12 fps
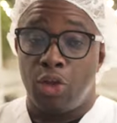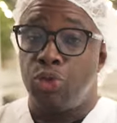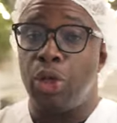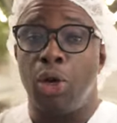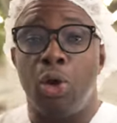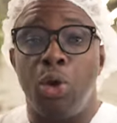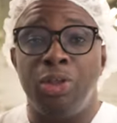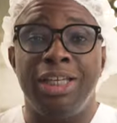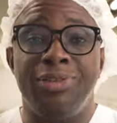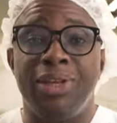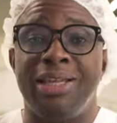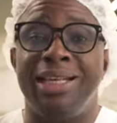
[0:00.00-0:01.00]
The only
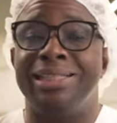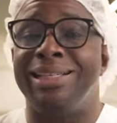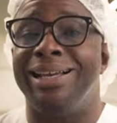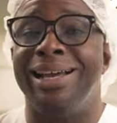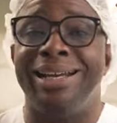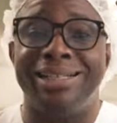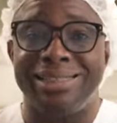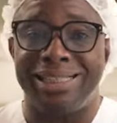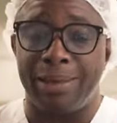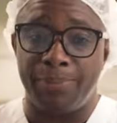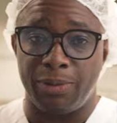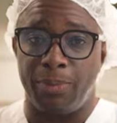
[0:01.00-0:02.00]
thing that's
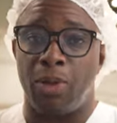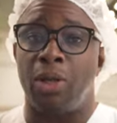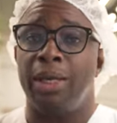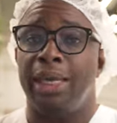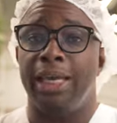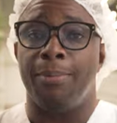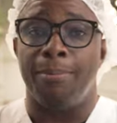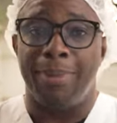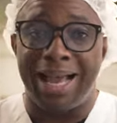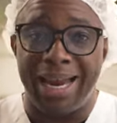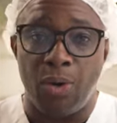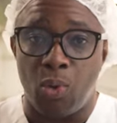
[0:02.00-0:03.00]
unacceptable in
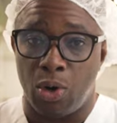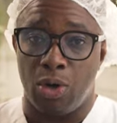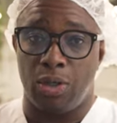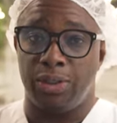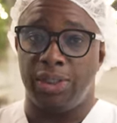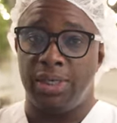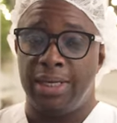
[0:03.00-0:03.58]
my world